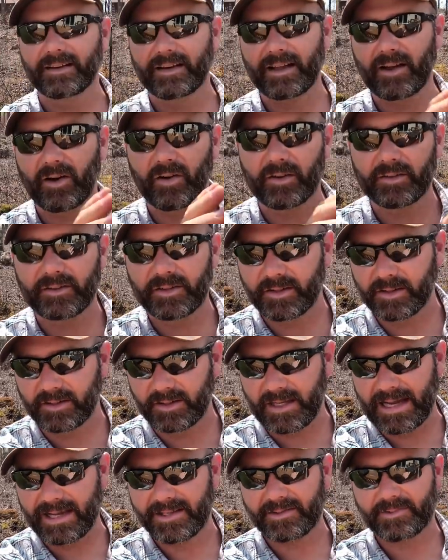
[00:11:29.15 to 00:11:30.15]
Now on to the
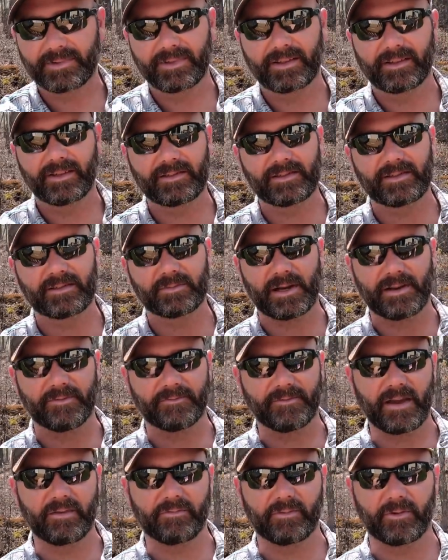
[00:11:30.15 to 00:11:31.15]
last one, and this is my
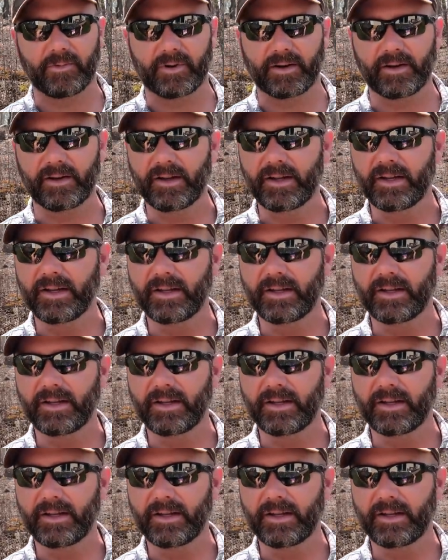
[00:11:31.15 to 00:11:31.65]
favorite one.